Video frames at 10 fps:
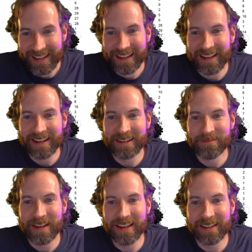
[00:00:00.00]
Oh
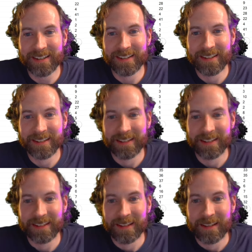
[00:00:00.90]
man.
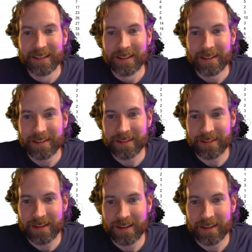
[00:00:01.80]
Let's
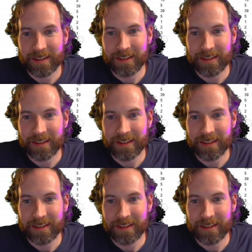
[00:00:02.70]
see.